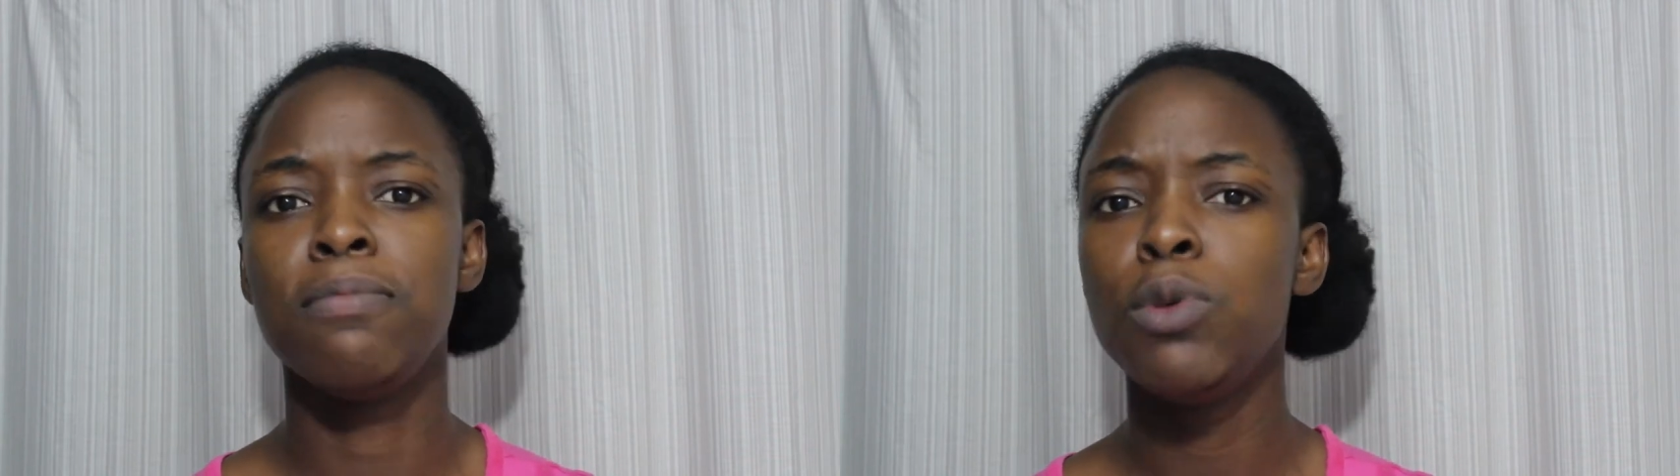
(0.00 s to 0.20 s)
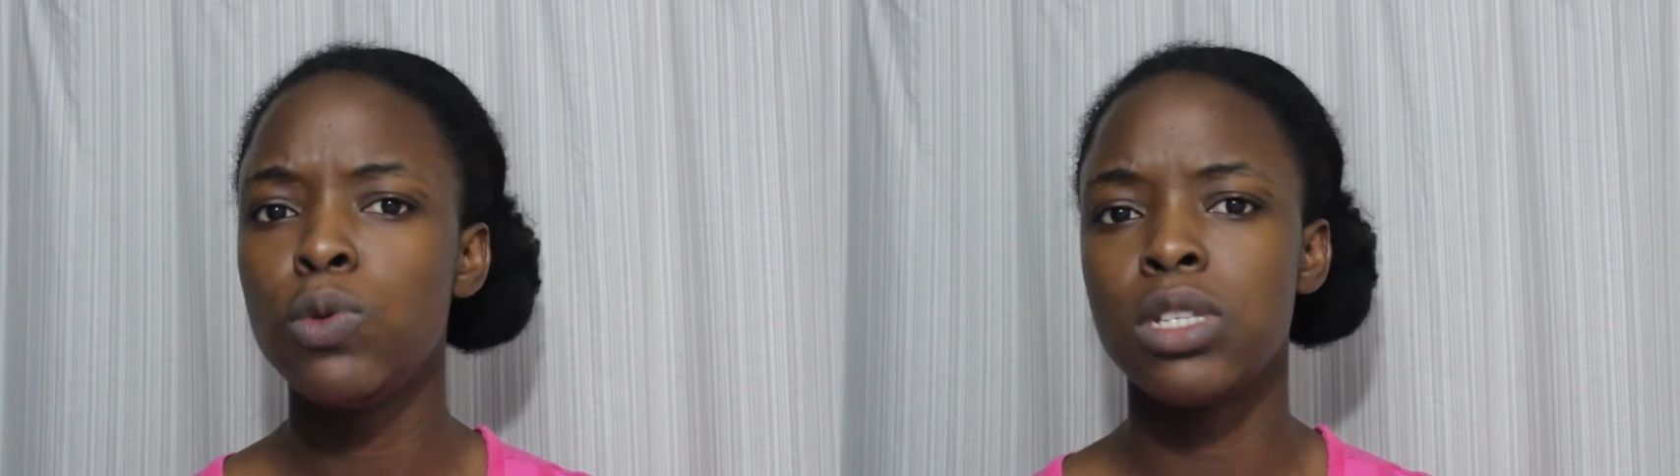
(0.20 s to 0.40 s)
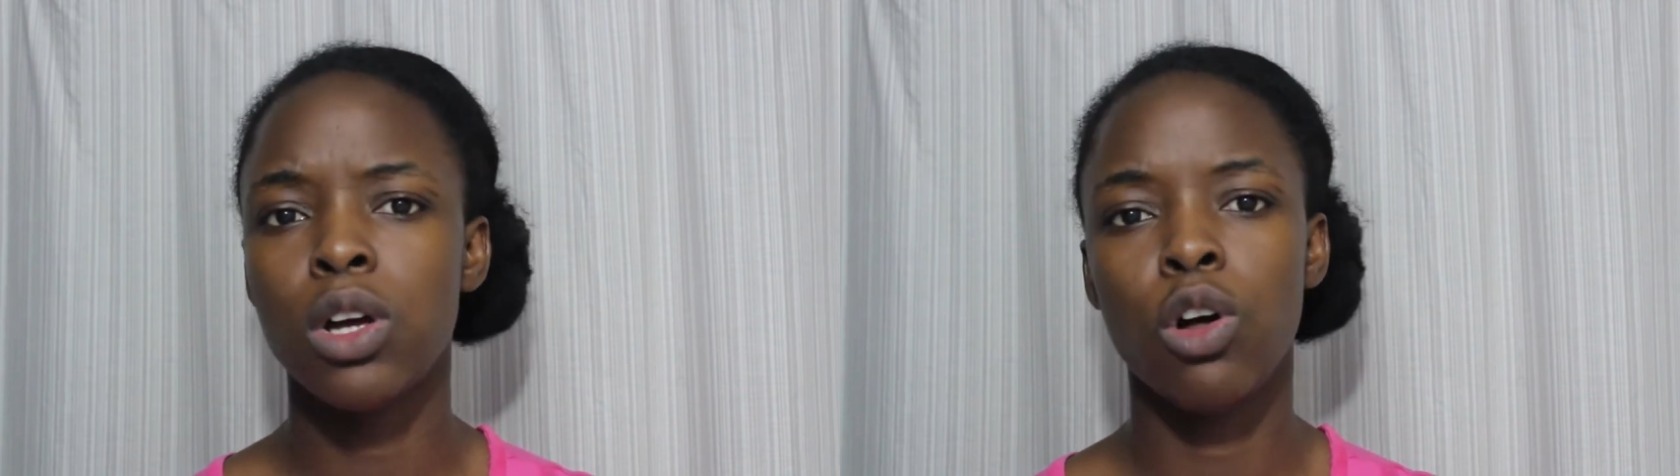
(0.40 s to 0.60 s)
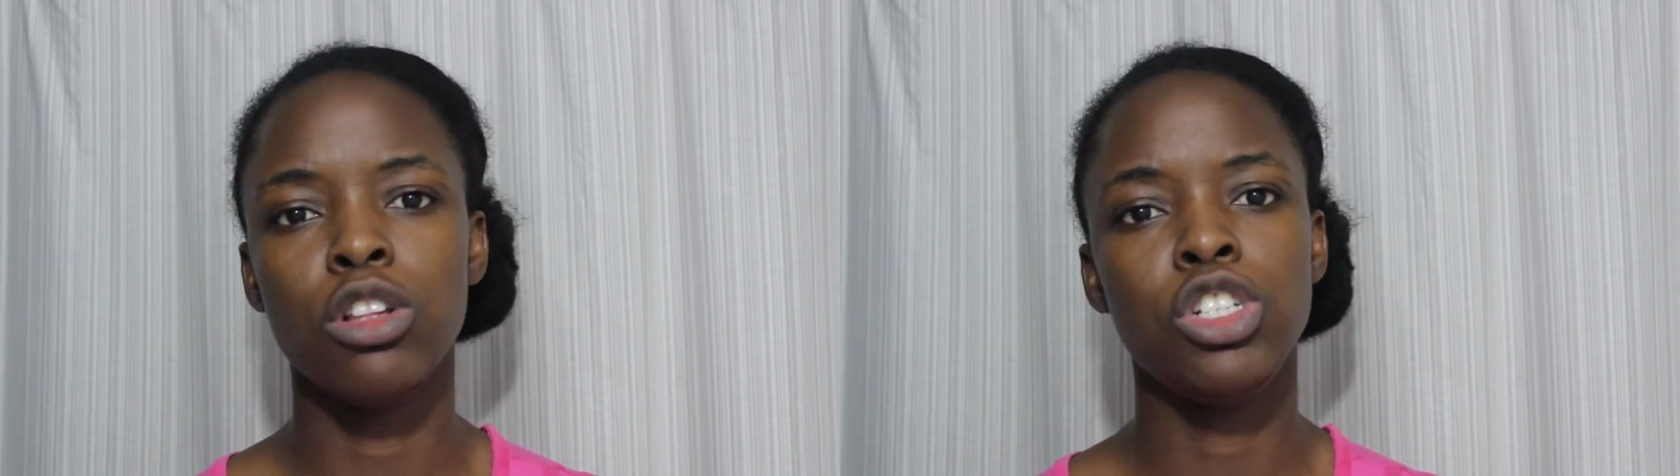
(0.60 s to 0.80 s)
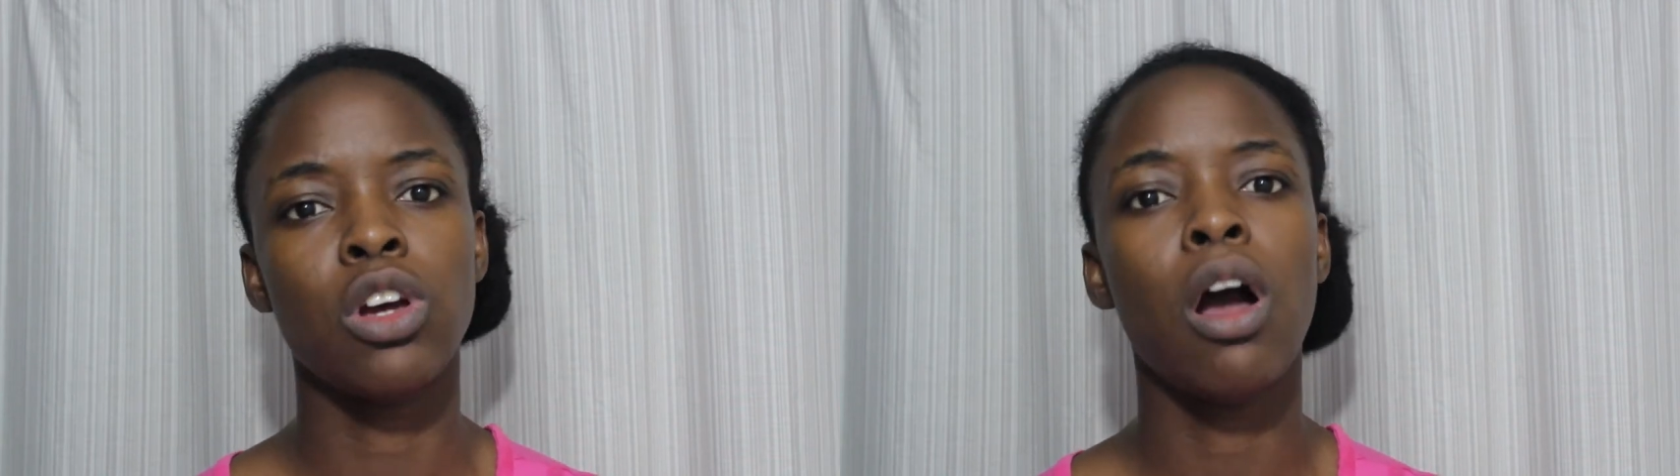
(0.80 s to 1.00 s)
music
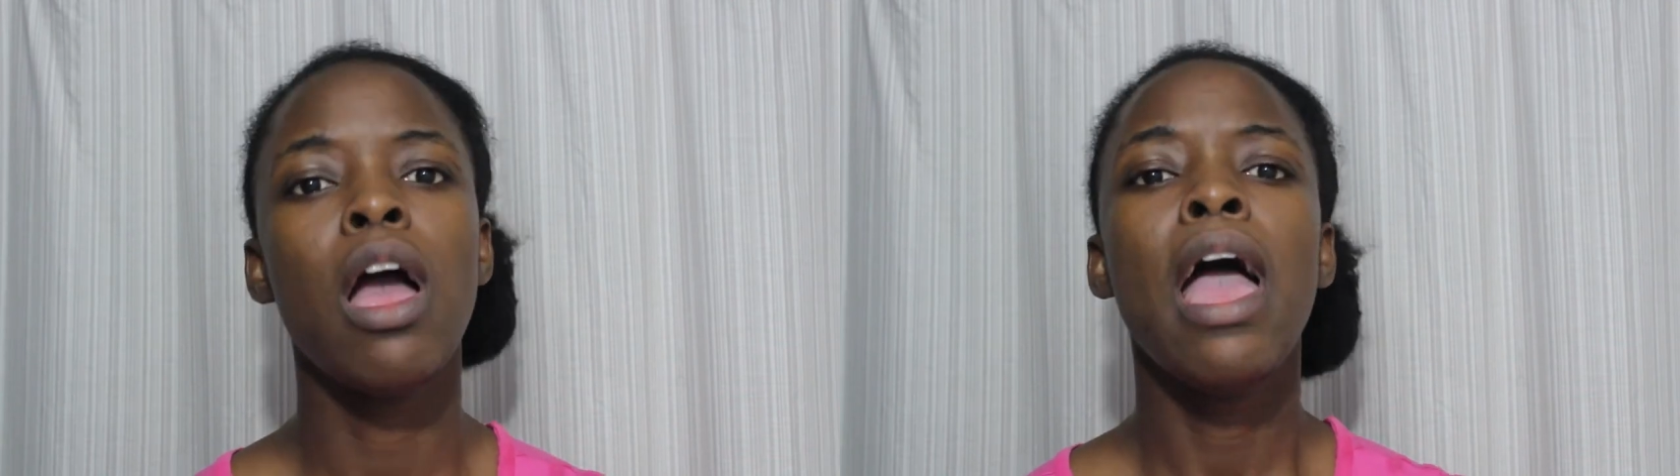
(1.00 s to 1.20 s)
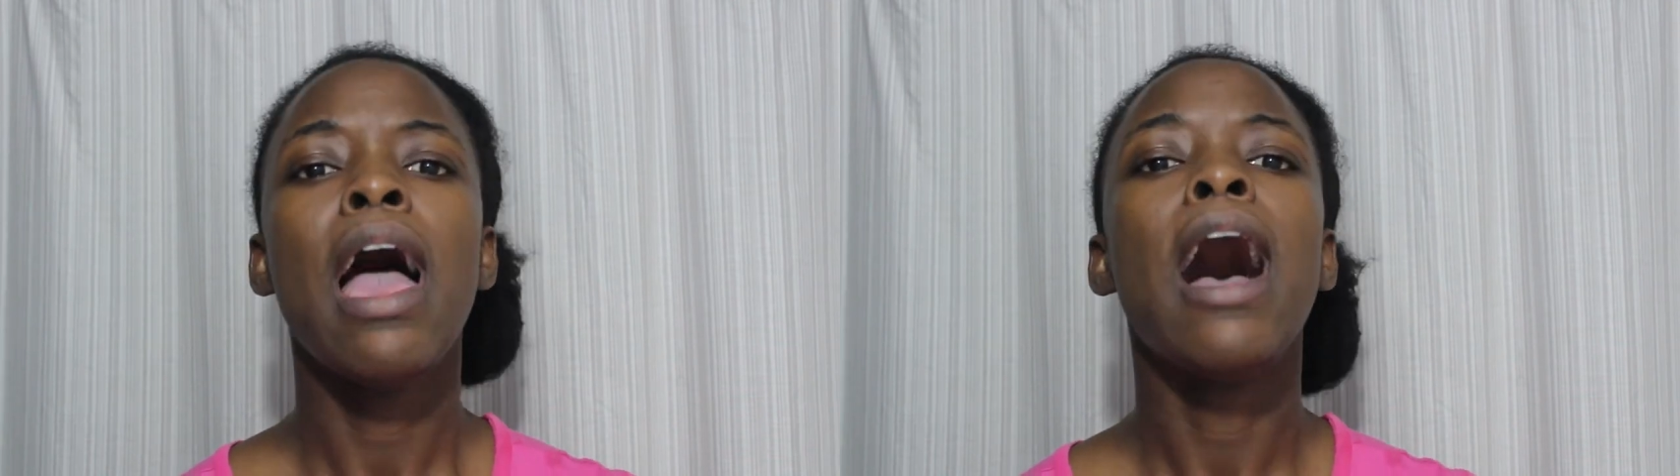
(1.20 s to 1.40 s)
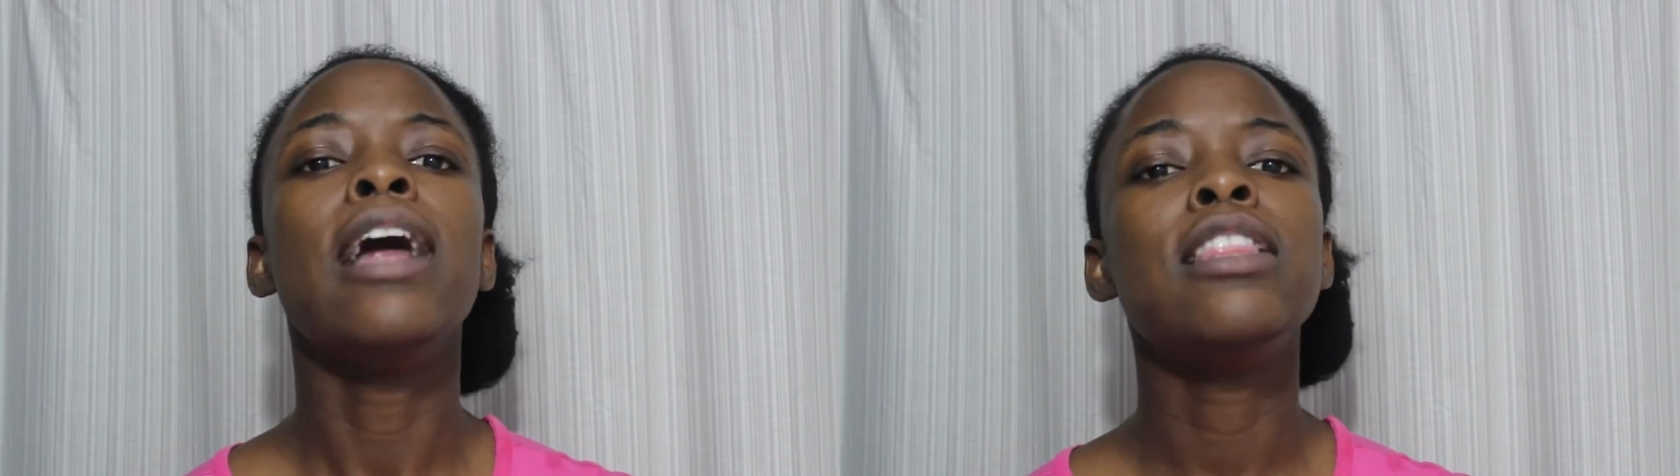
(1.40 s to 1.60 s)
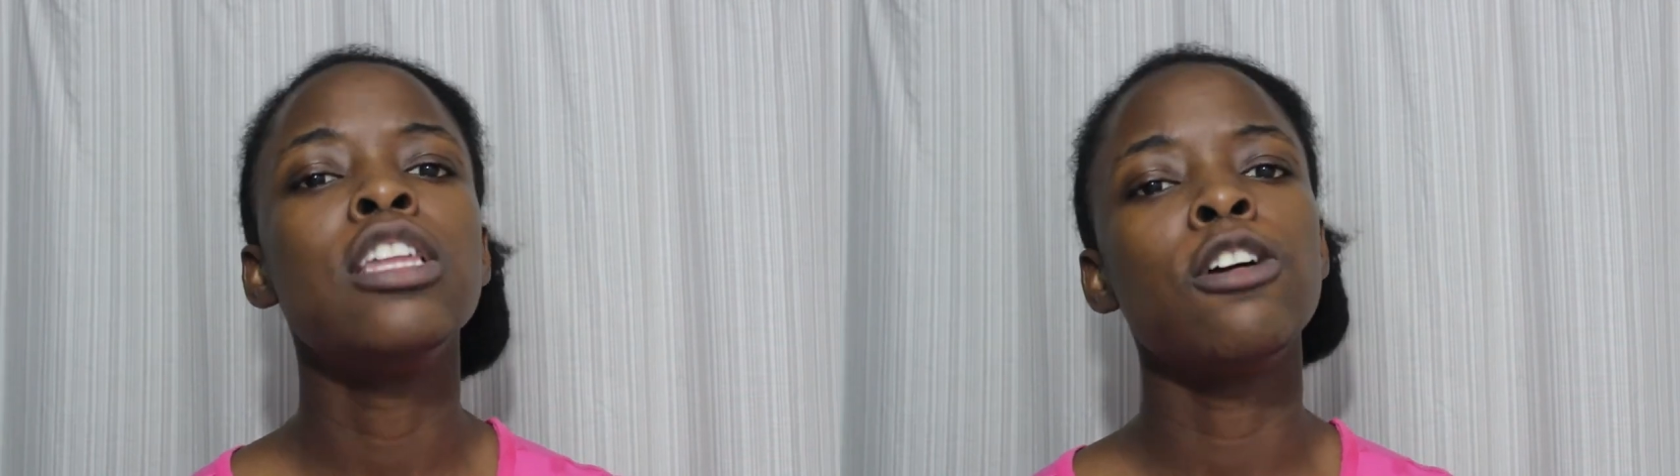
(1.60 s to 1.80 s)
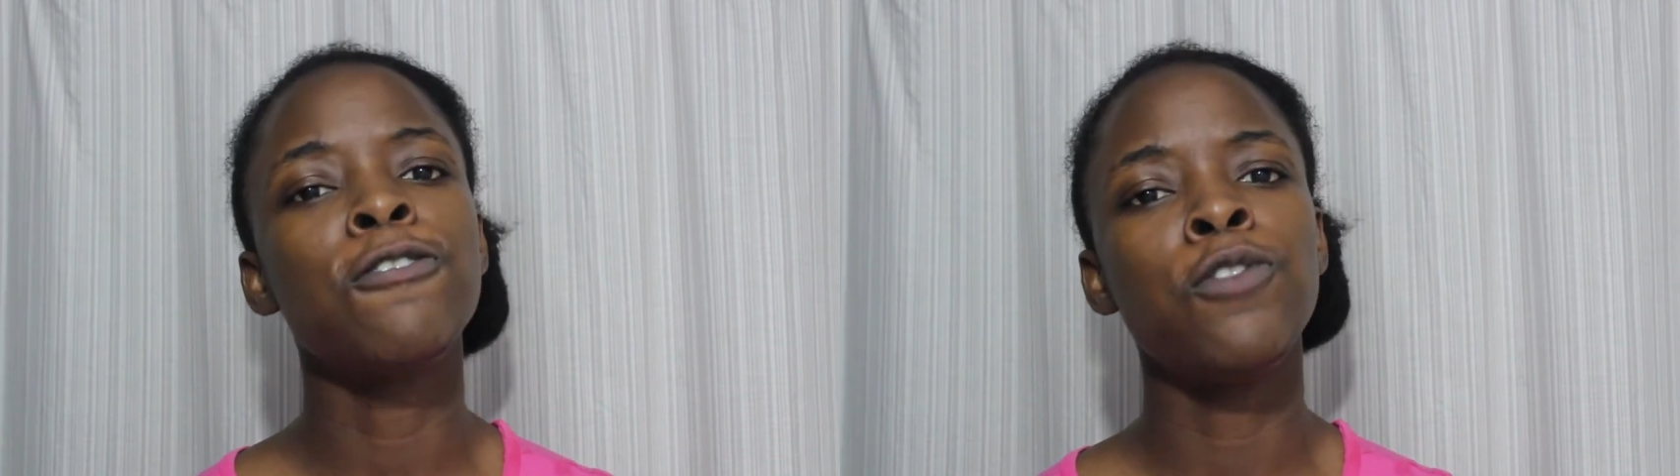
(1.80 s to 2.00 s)
culture. And
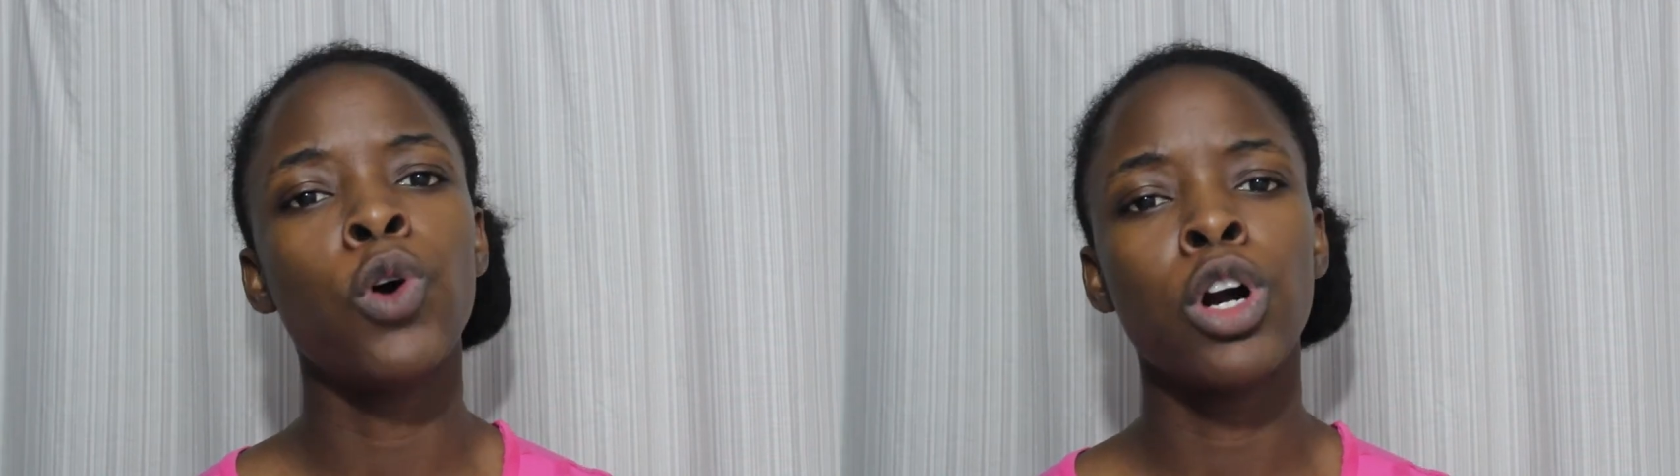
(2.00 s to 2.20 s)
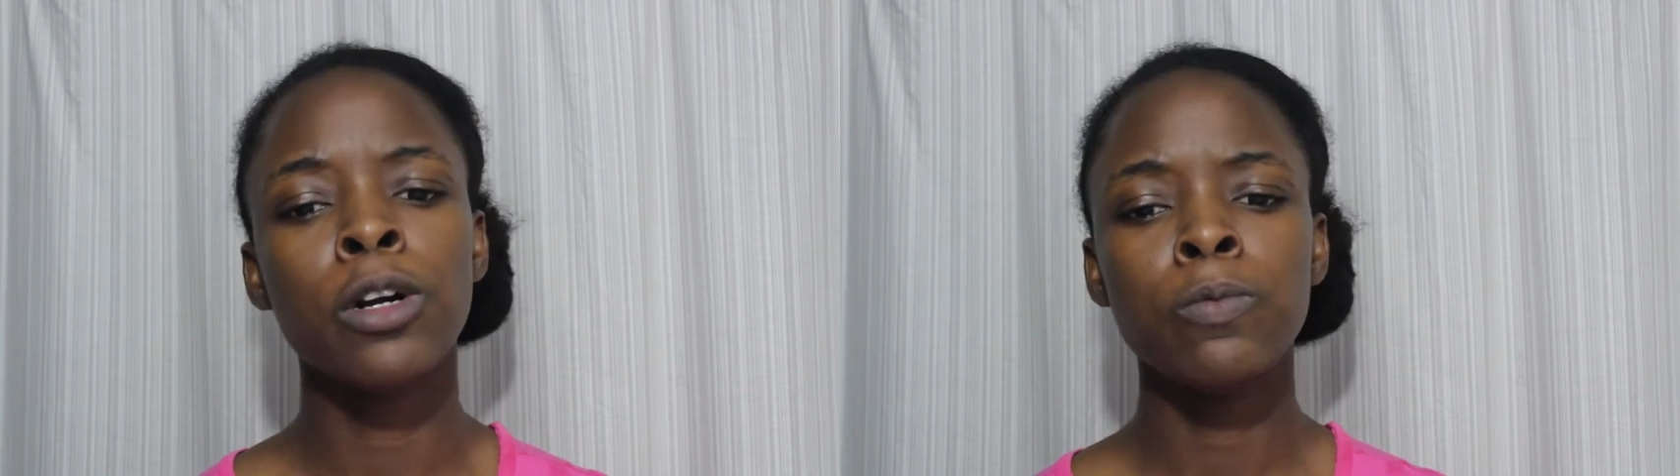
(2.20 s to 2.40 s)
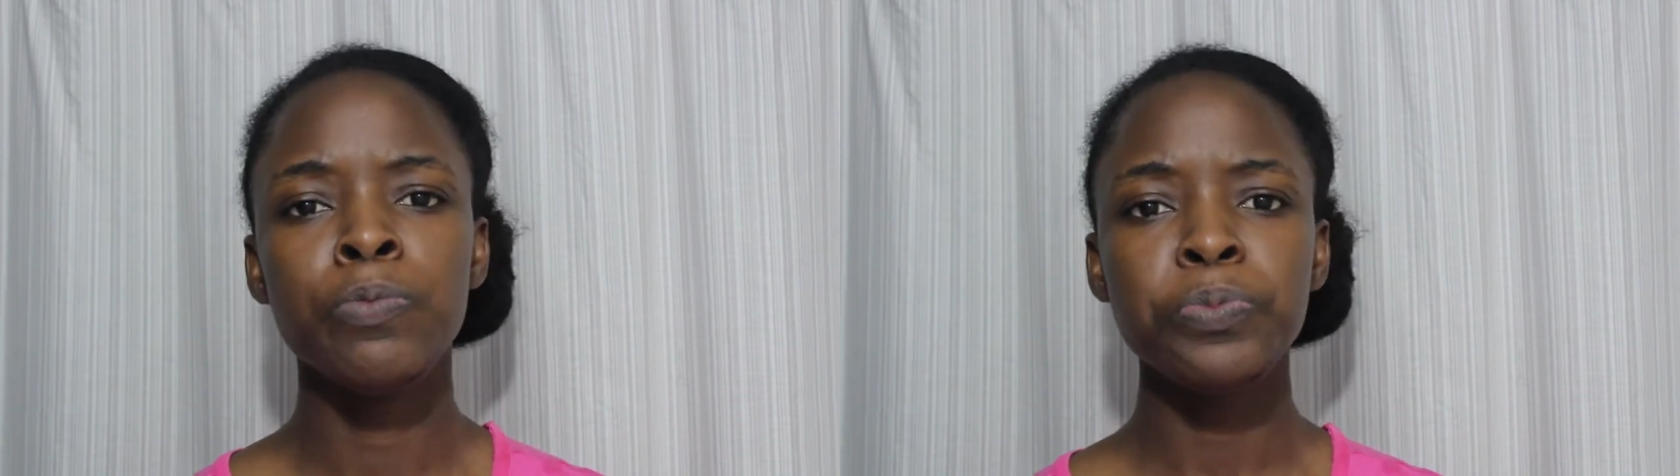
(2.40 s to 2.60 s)
therefore,